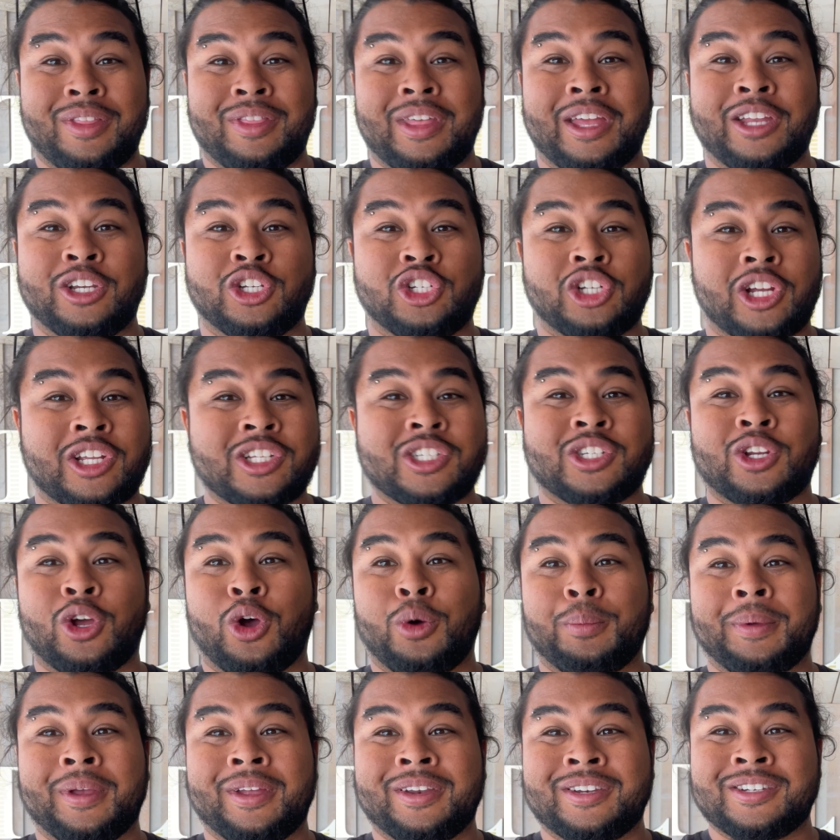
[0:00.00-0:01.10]
They just
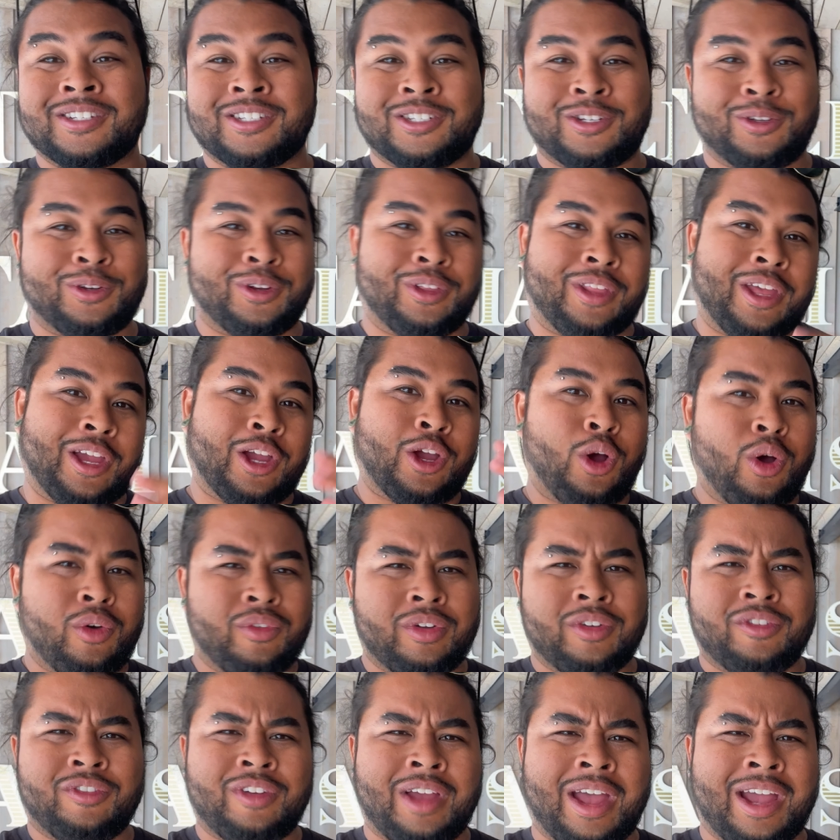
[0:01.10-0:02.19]
opened due to like
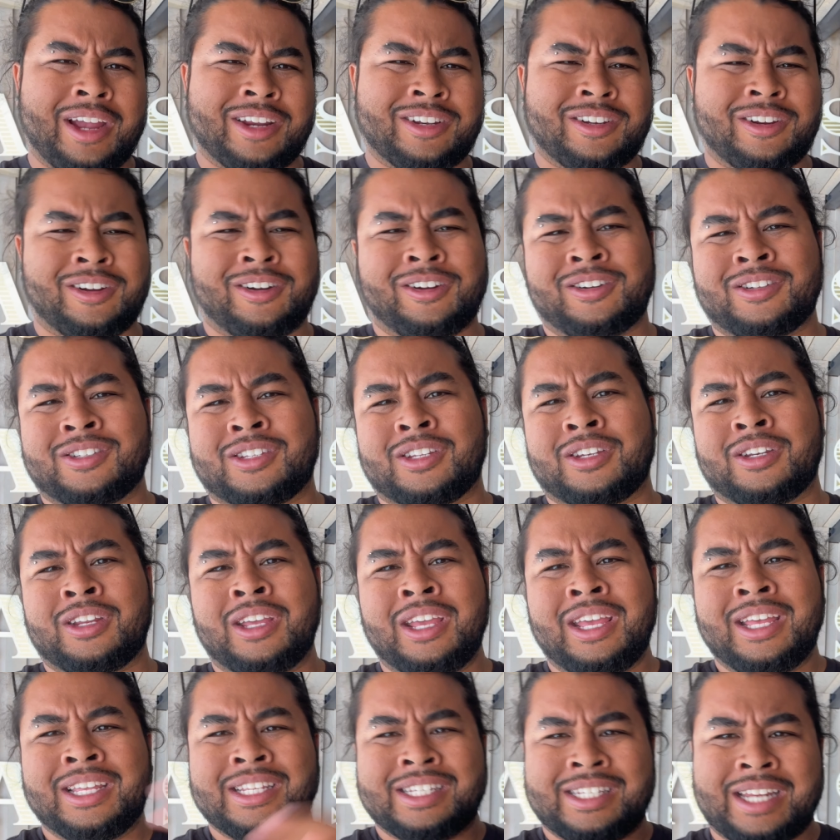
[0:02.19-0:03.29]
COVID factors and
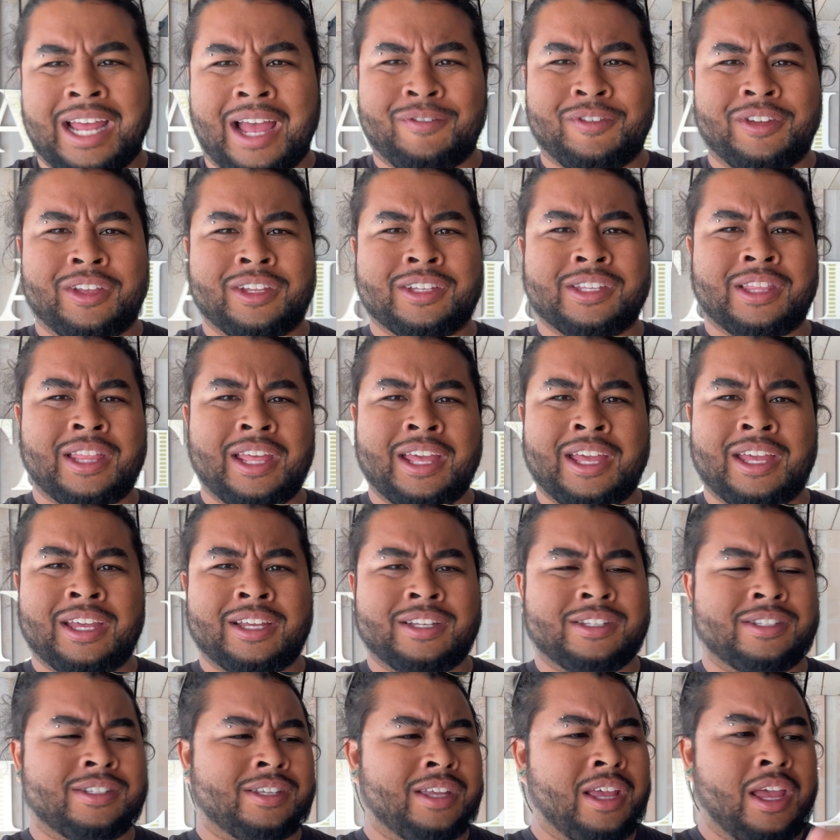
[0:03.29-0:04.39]
staffing
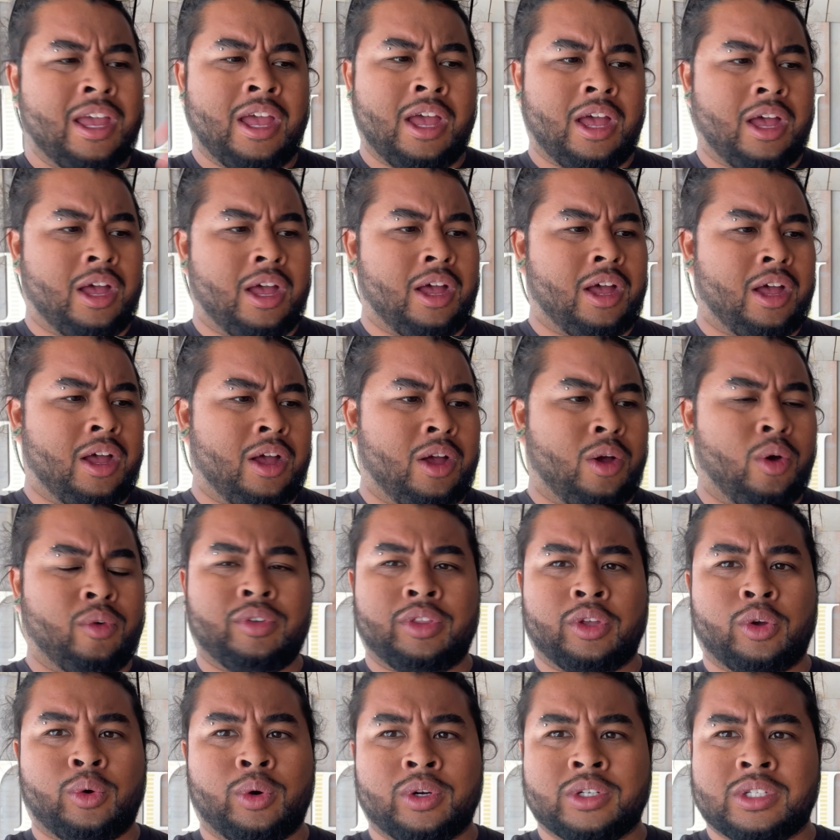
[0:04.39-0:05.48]
things over
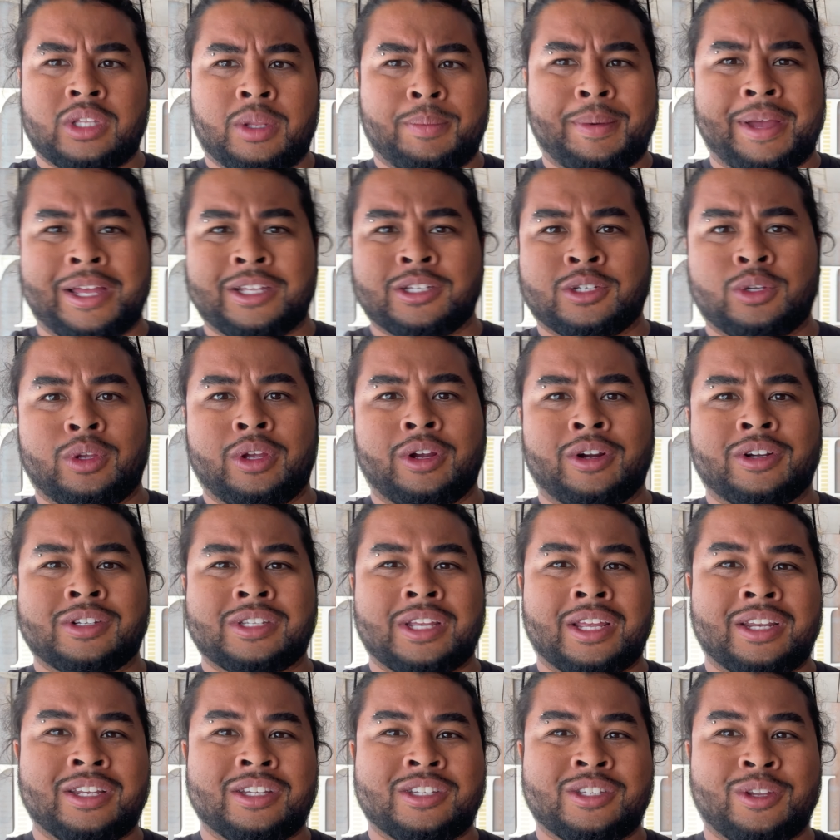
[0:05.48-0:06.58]
the course of the past 2 years,
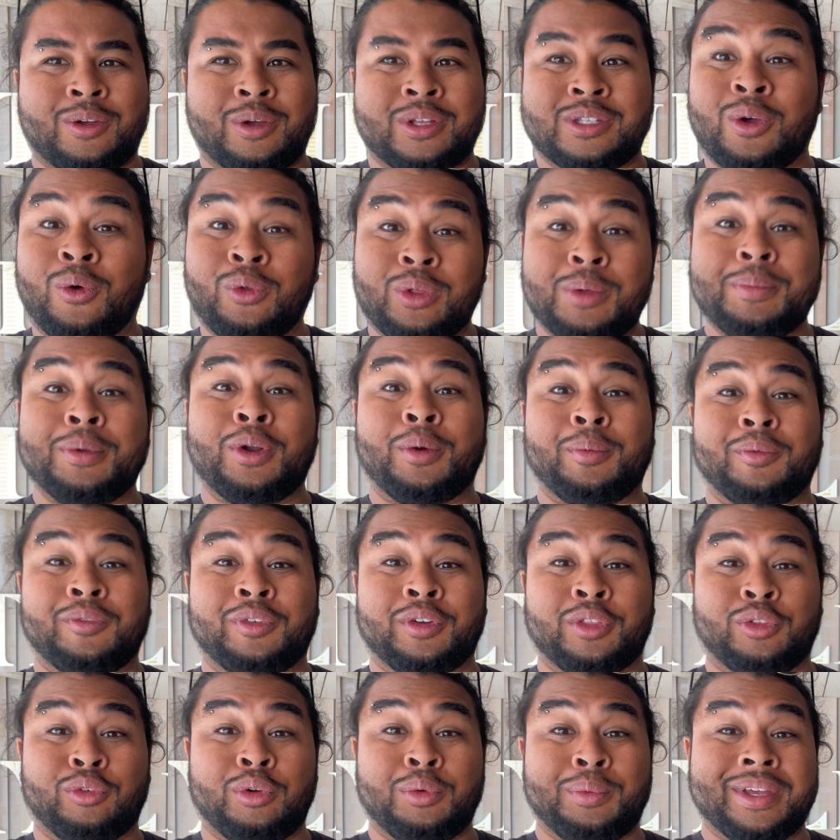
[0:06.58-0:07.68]
and so it's only been open for
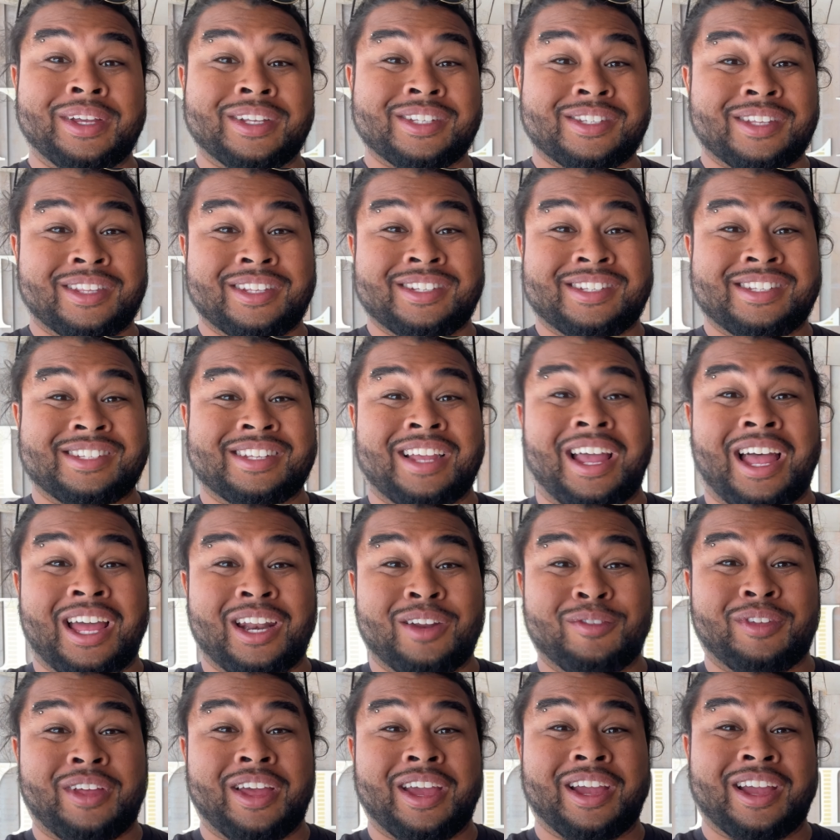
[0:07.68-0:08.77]
3 weeks. So this is kind
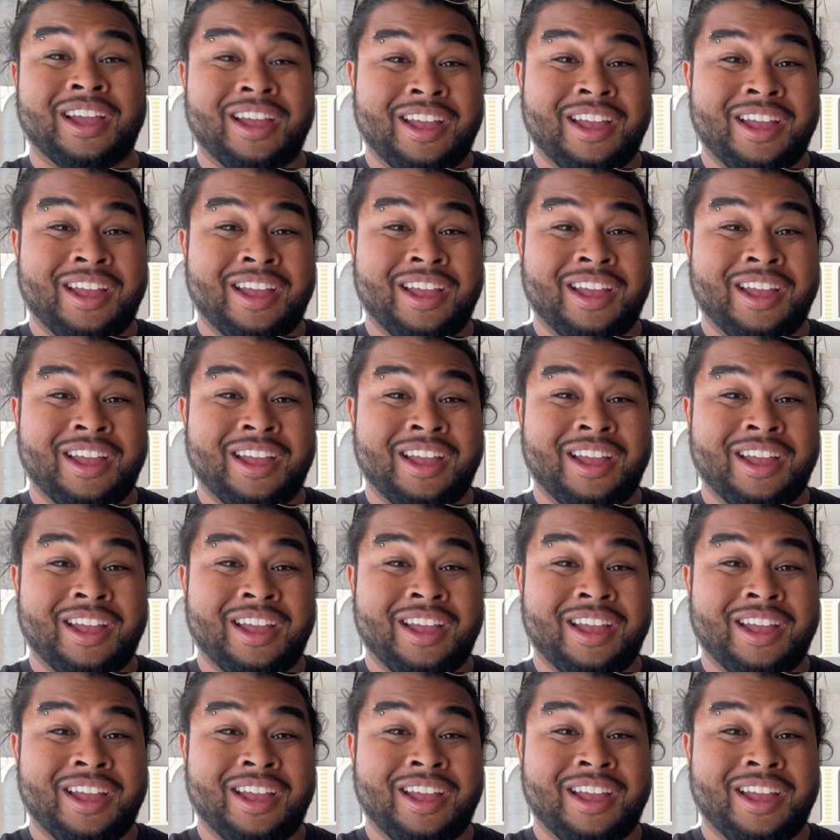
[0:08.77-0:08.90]
of like